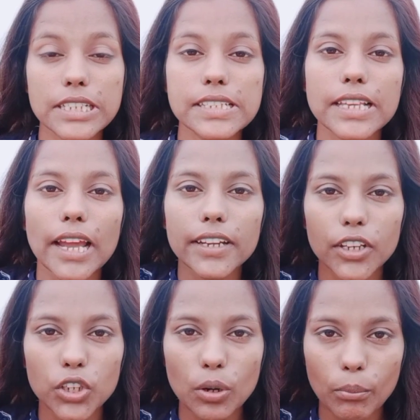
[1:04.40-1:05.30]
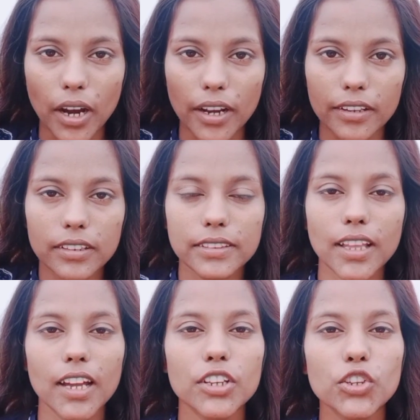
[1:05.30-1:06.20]
said in your mind
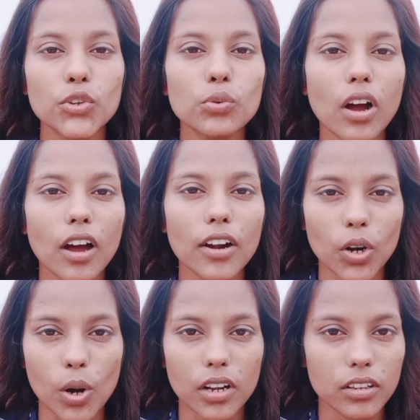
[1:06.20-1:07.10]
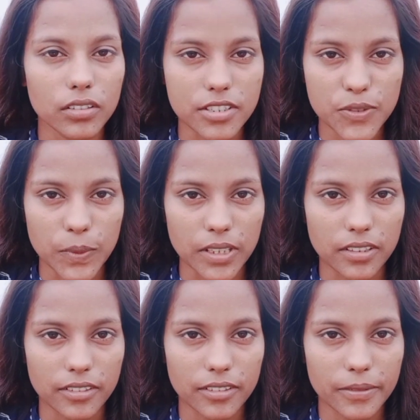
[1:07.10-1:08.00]
that you are not a good speaker.